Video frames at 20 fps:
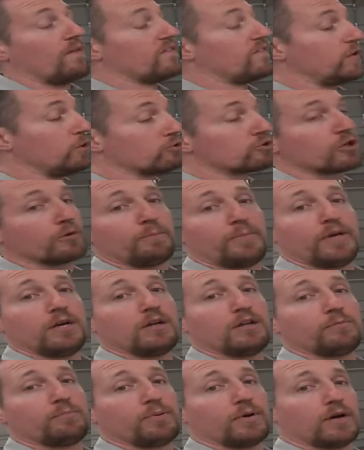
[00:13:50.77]
future
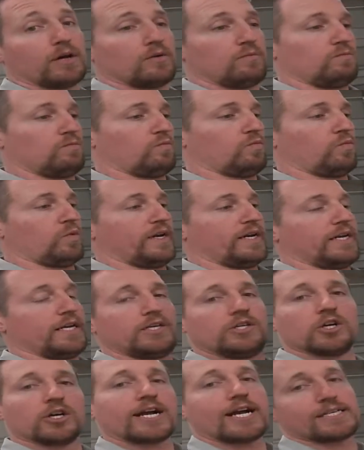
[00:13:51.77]
build, but we
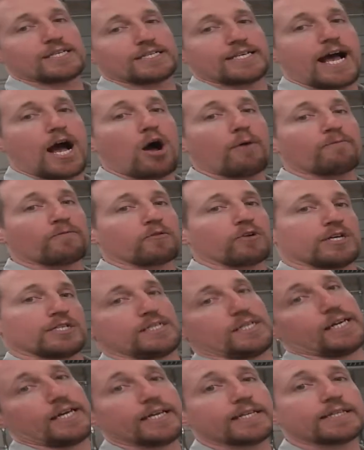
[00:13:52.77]
need your guys' help for
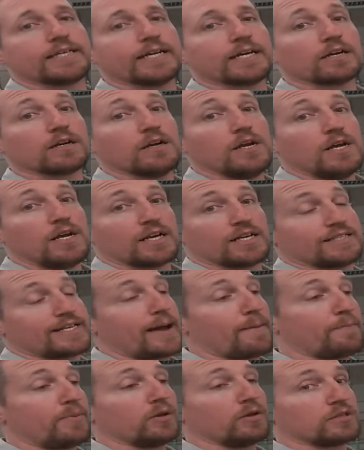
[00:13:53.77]
us to get there, because
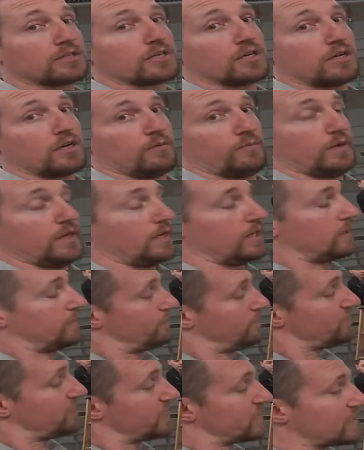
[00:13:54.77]
that build's going to be
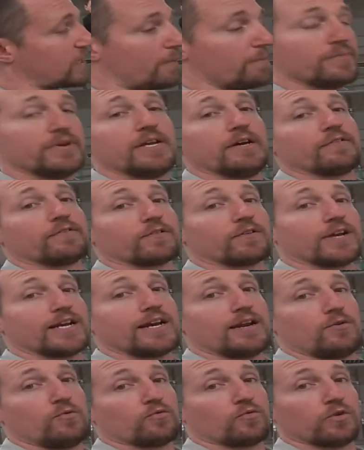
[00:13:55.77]
something
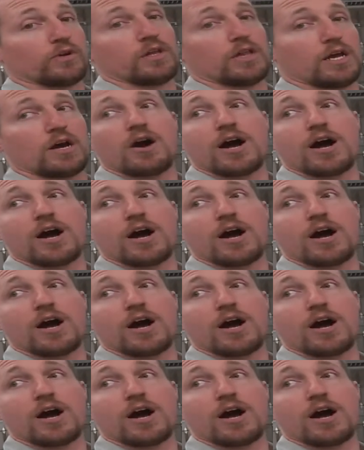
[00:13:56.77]
different and really